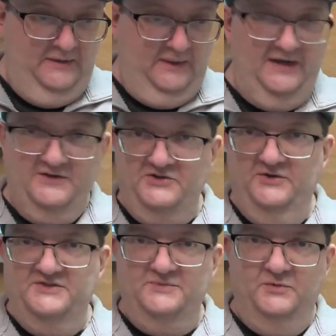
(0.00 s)
And I'll show
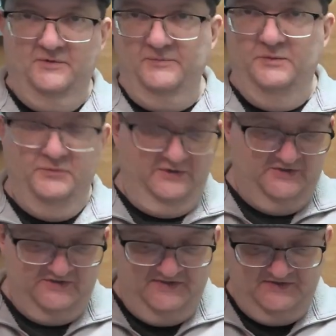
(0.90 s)
you some more from a book
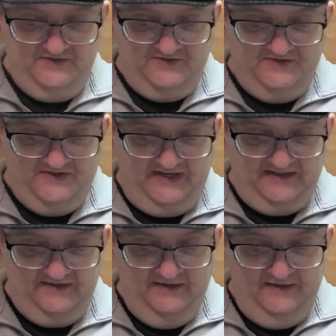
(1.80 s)
just, just a
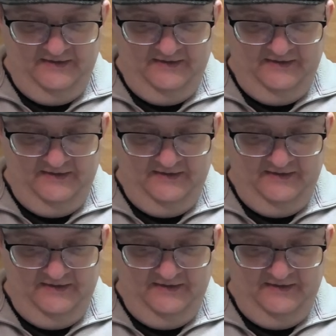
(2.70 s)
second.